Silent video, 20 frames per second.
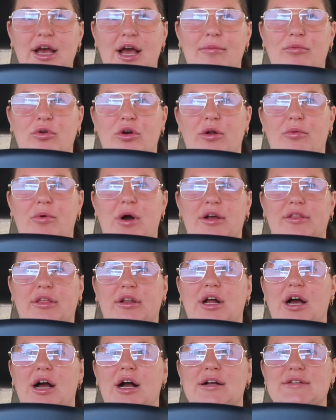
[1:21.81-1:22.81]
I'm going to walk
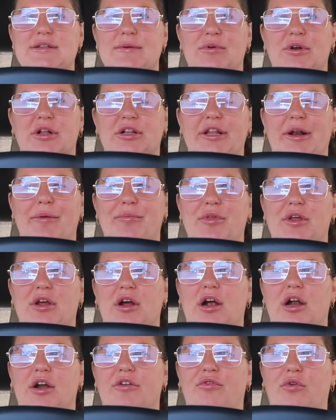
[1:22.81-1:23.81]
the dogs. I'm going to clean up the
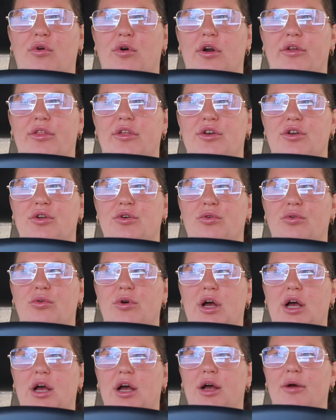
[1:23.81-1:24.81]
yard for the
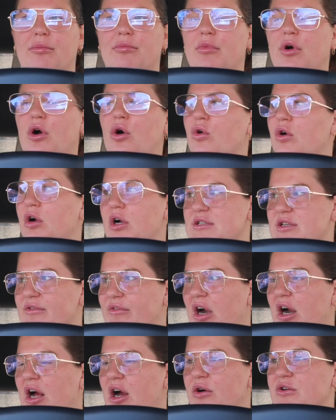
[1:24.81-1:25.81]
new owners
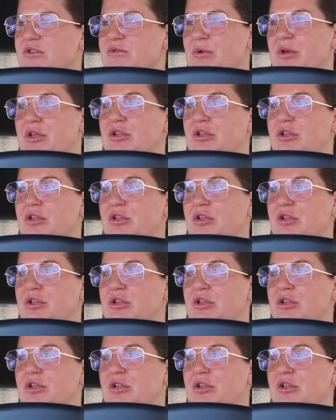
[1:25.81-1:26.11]
of our house.